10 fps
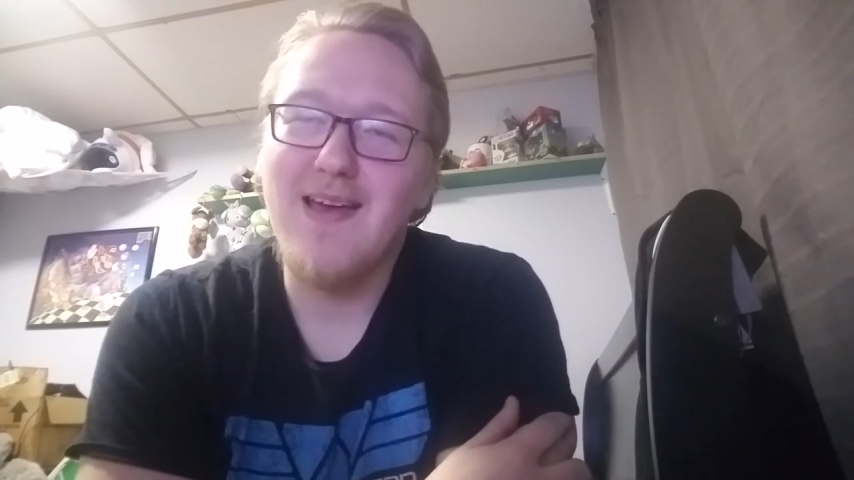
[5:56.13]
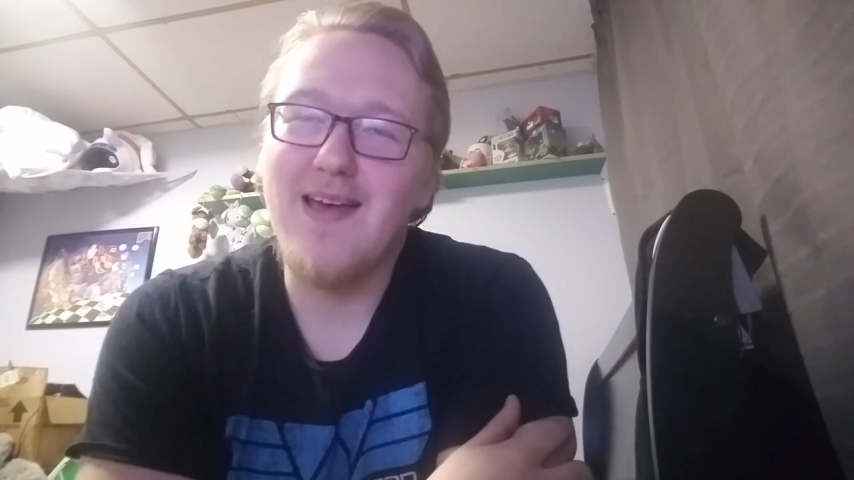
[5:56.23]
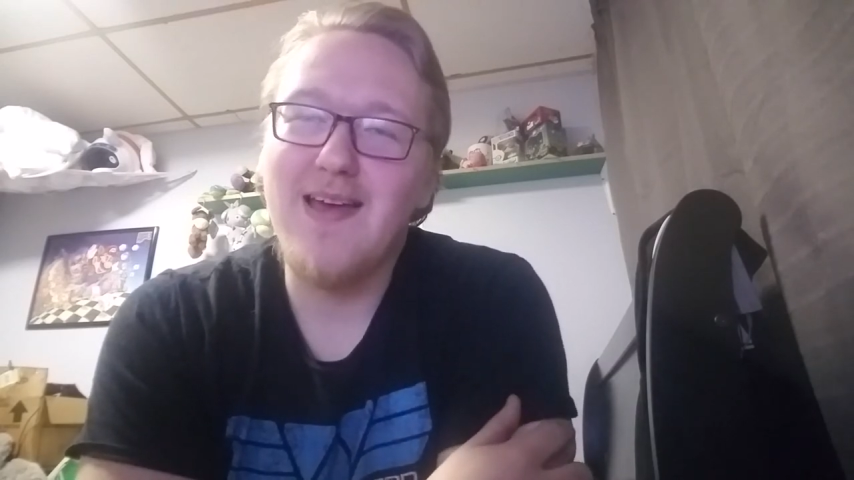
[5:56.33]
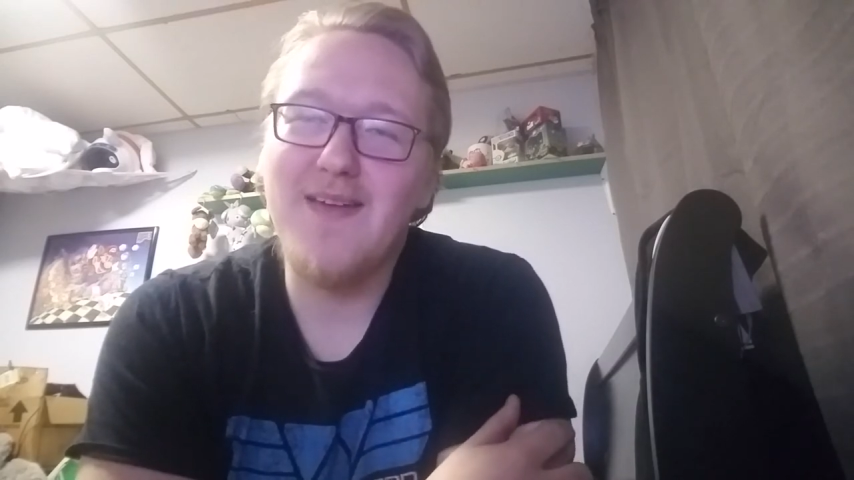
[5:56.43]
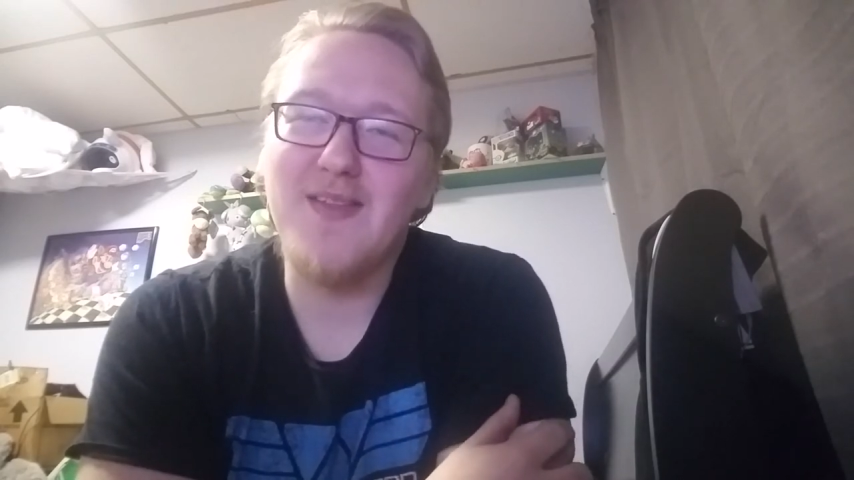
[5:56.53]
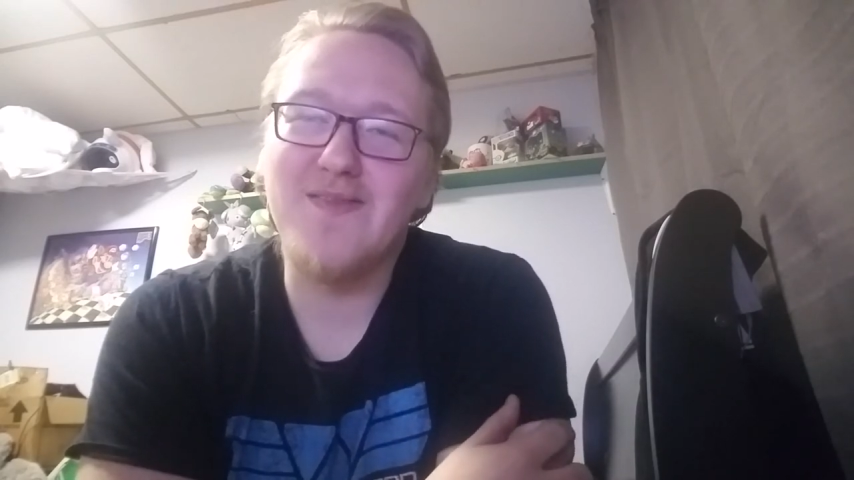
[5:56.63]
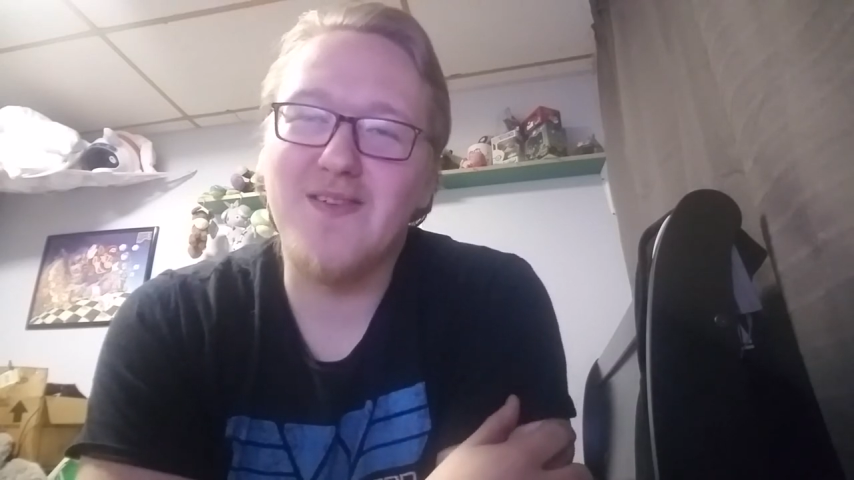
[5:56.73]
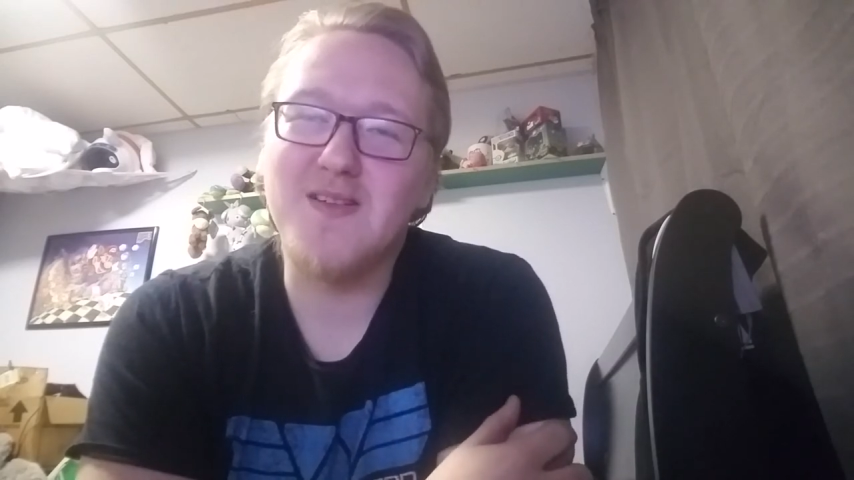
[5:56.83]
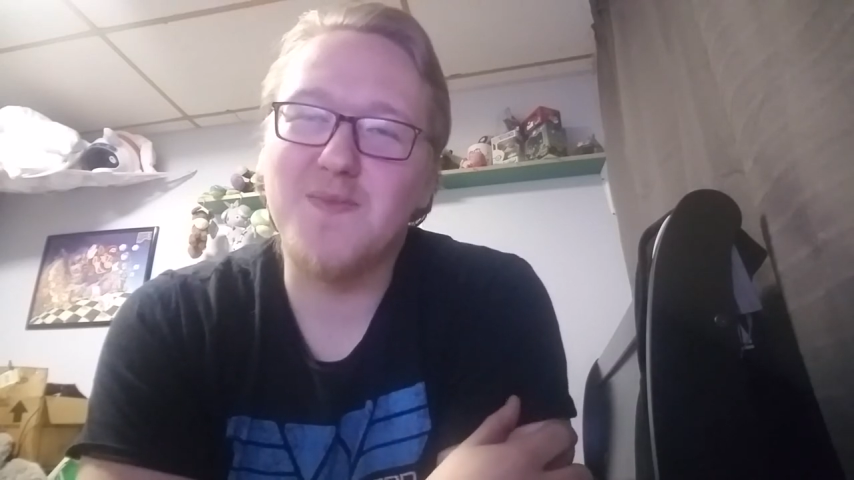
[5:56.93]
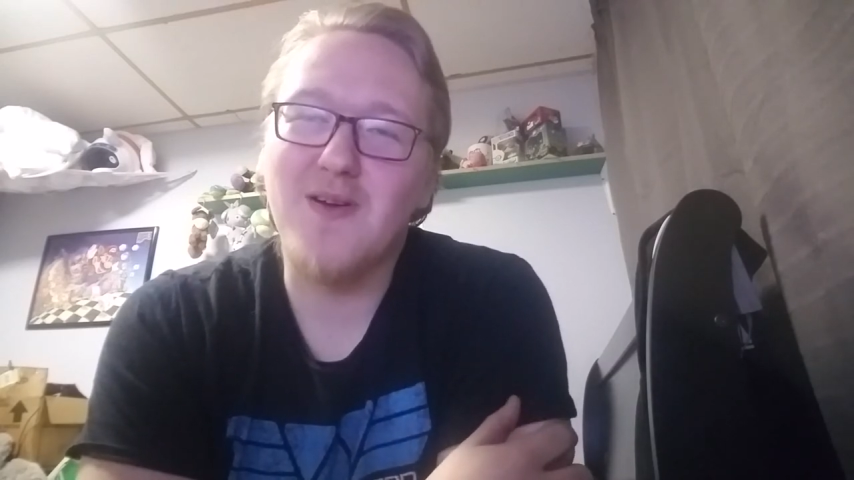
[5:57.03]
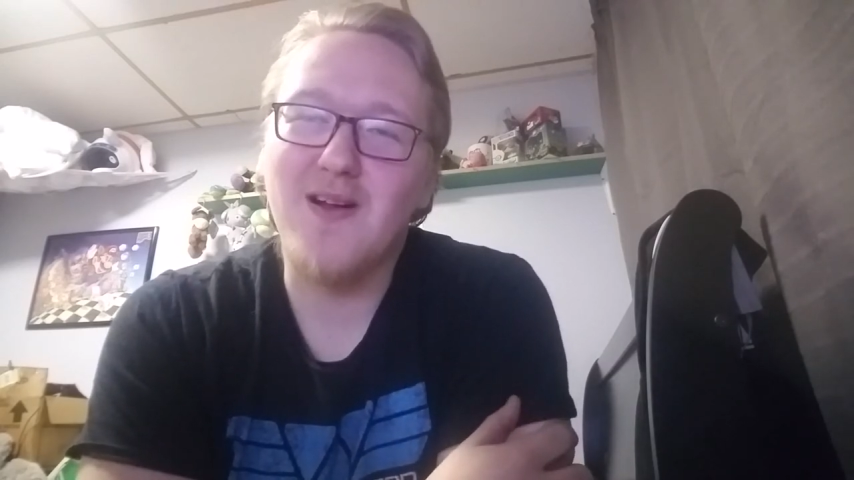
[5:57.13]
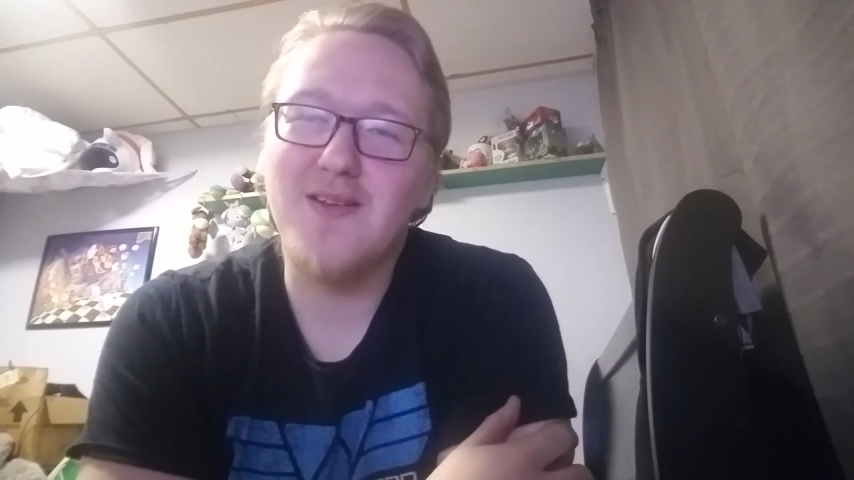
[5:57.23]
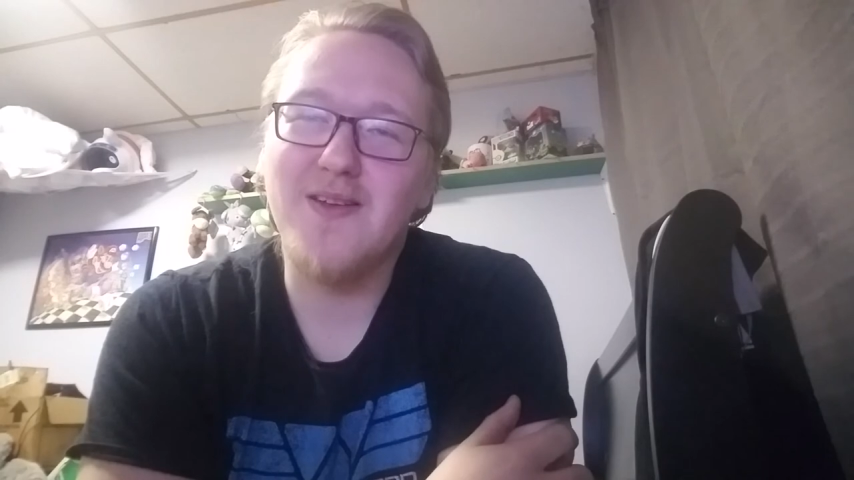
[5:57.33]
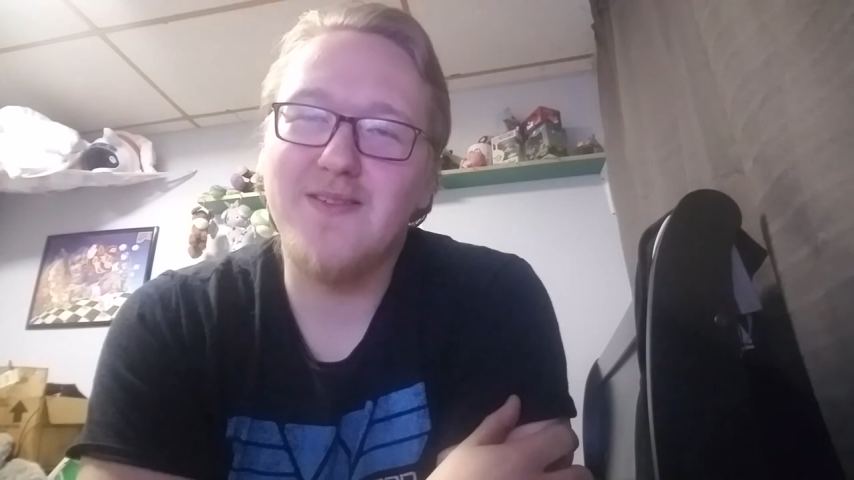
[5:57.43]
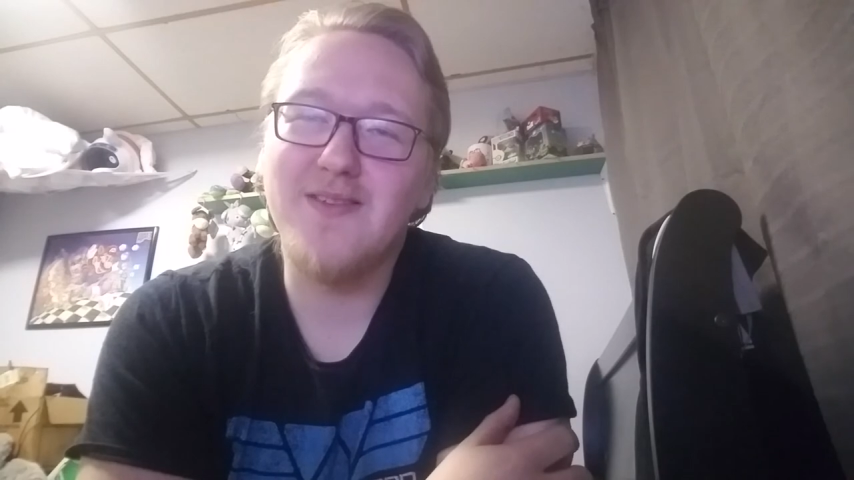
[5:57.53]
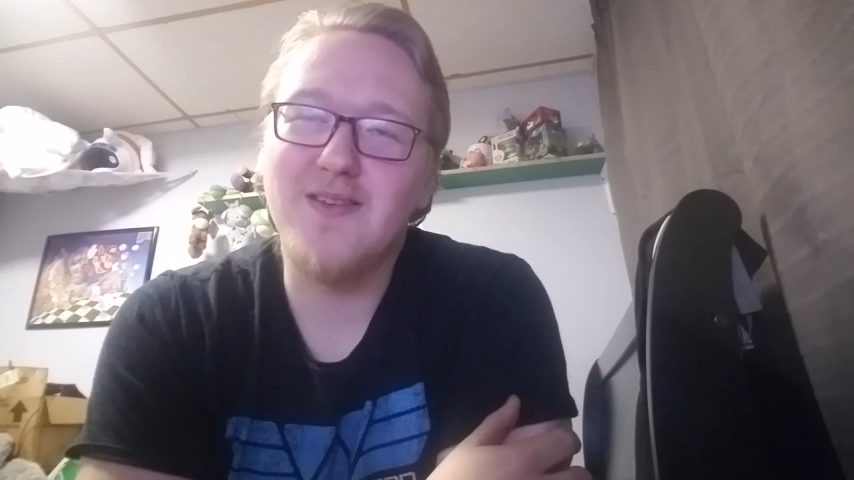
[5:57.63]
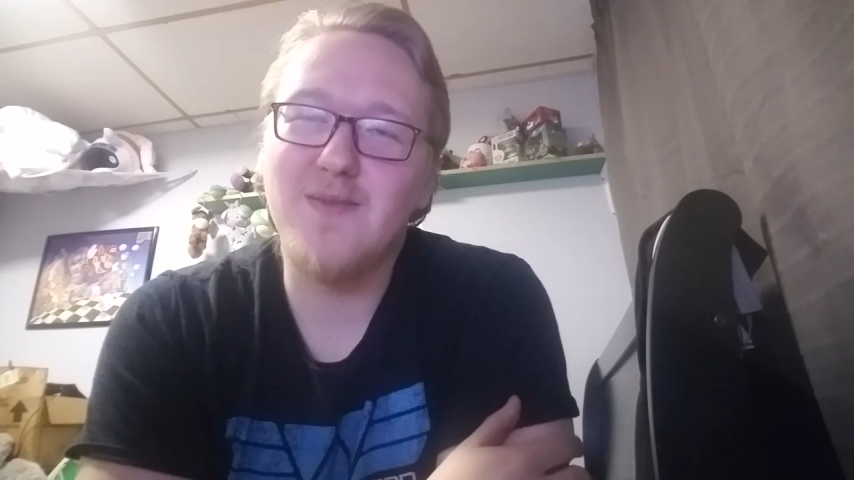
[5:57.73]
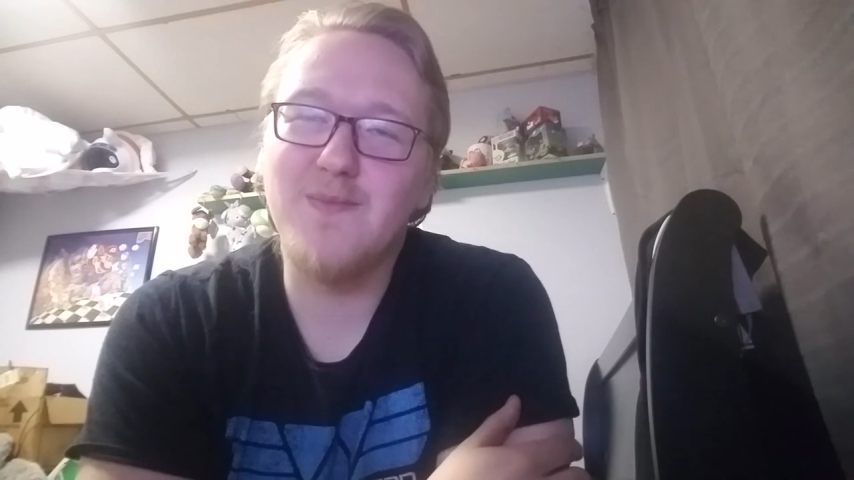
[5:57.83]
I have the first part on YouTube,